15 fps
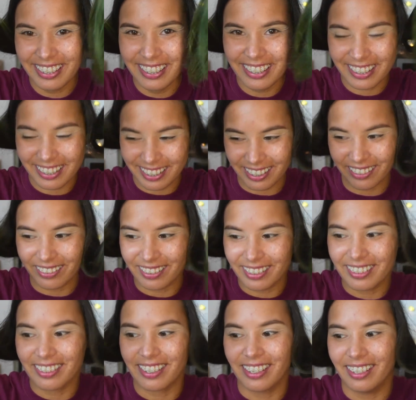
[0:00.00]
So we're just
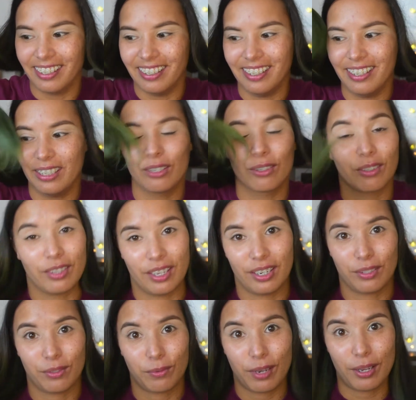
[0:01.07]
gonna ignore that as
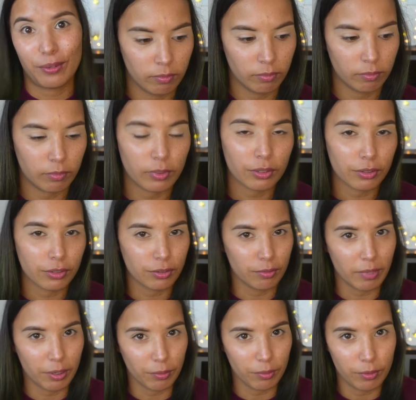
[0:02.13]
well. Also, my
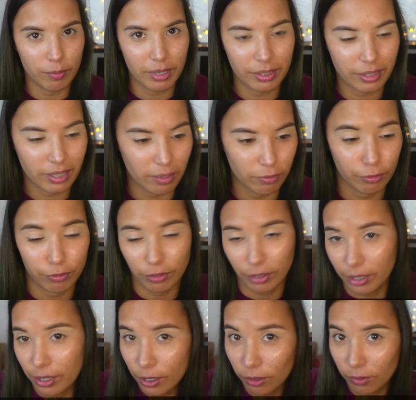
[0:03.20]
roommates have a friend
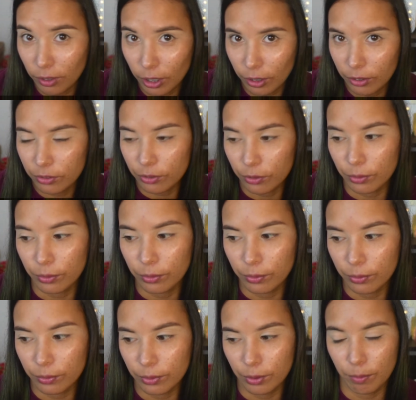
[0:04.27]
over, so
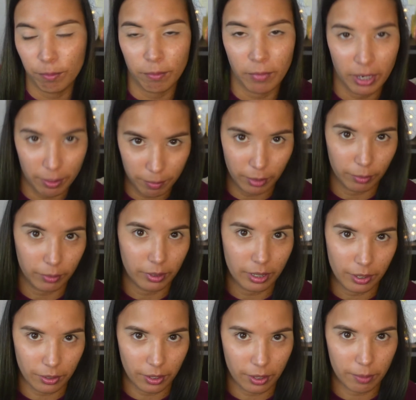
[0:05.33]
you might be able to hear
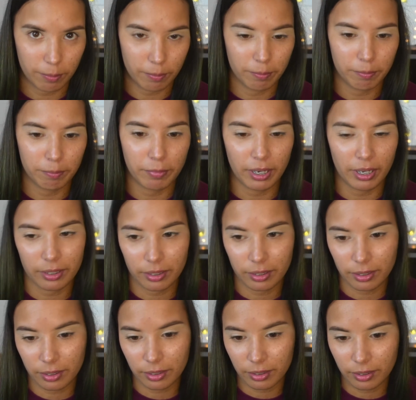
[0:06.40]
them, but
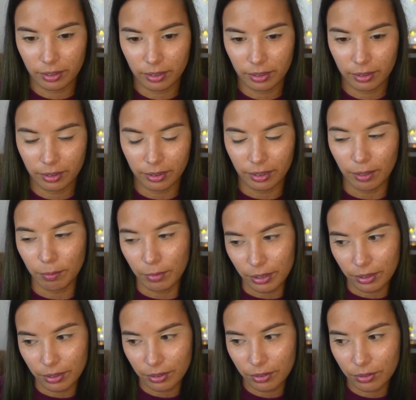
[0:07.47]
I'm gonna
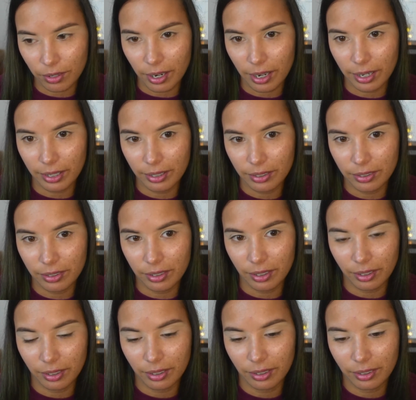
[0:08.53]
try to
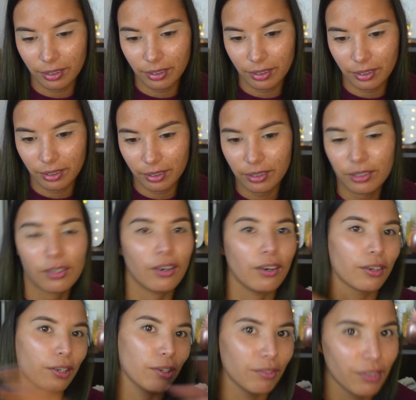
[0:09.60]
talk
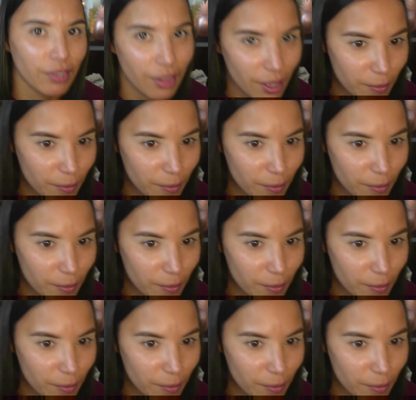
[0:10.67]
over them.